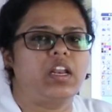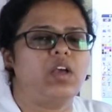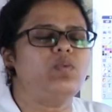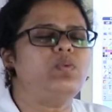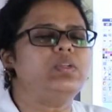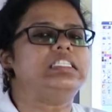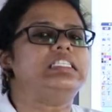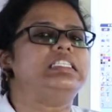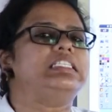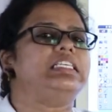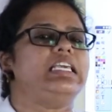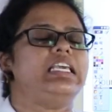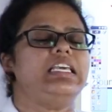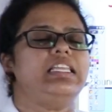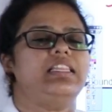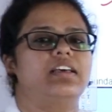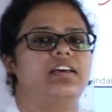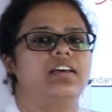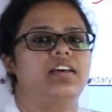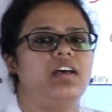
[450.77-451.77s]
Now we'll see
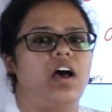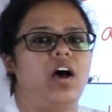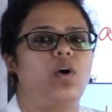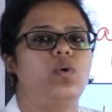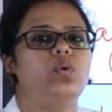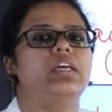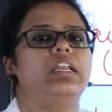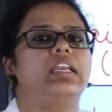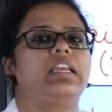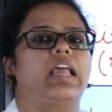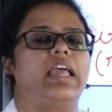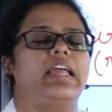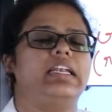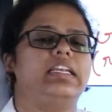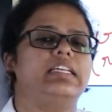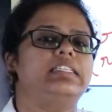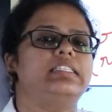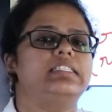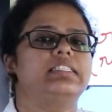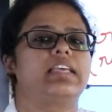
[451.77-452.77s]
the how the light
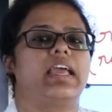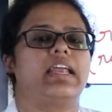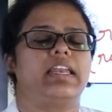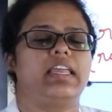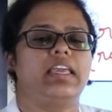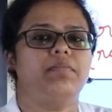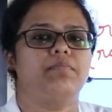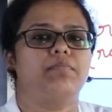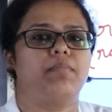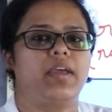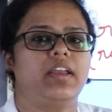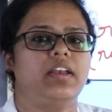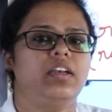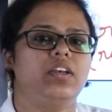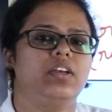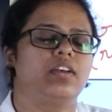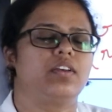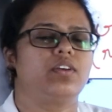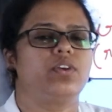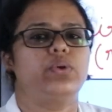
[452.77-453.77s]
is getting
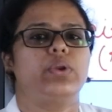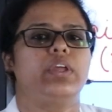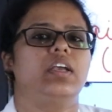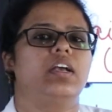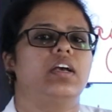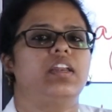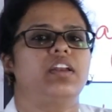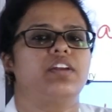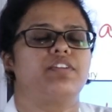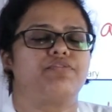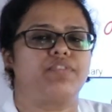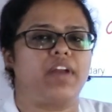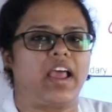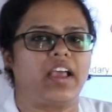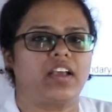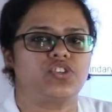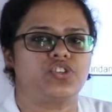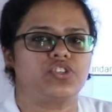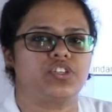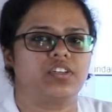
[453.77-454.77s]
bent during a
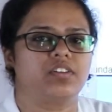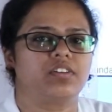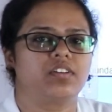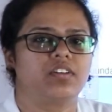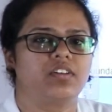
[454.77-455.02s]
refraction.